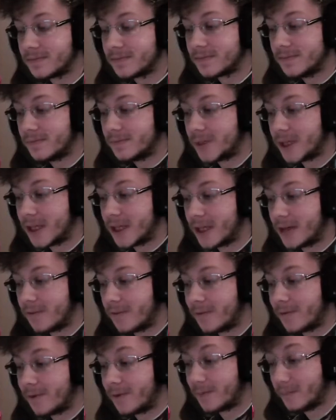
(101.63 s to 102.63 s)
But
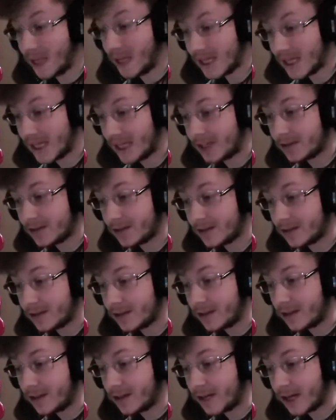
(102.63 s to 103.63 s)
for me,
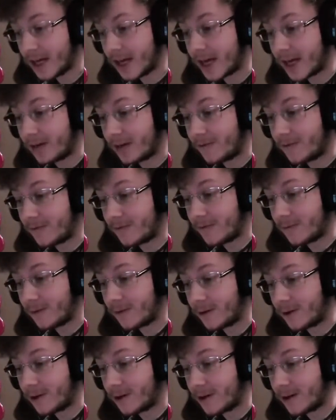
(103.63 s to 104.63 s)
and
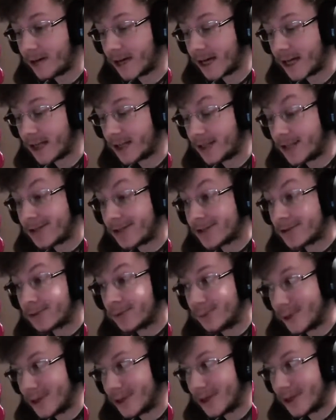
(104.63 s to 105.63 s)
for at least
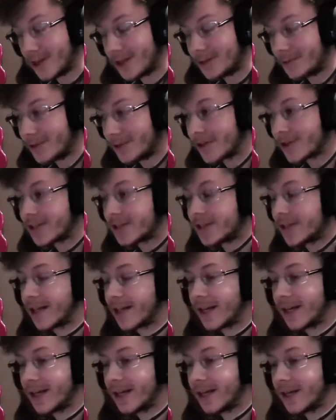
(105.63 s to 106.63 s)
one other person that
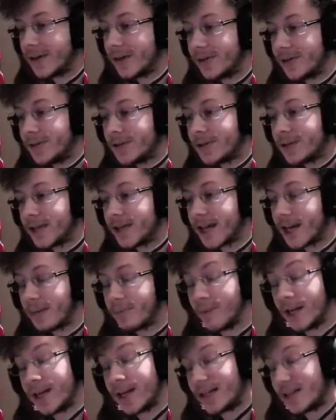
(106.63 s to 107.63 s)
I know that I'm
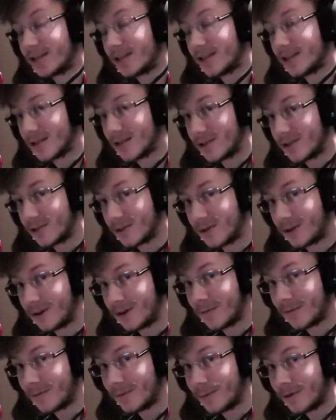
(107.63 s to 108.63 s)
making this tutorial
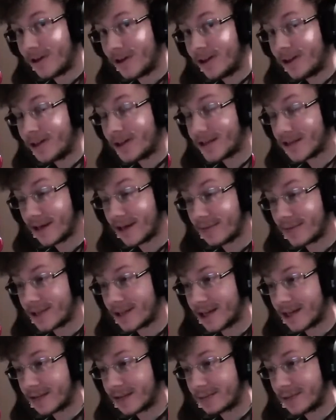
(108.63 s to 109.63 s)
for, his name is
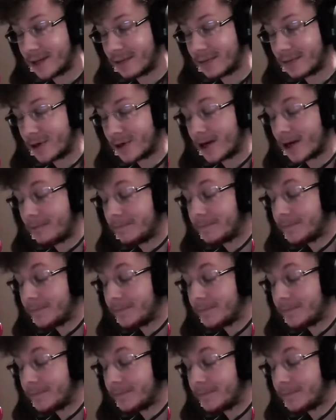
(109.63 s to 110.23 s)
Iceman Prime,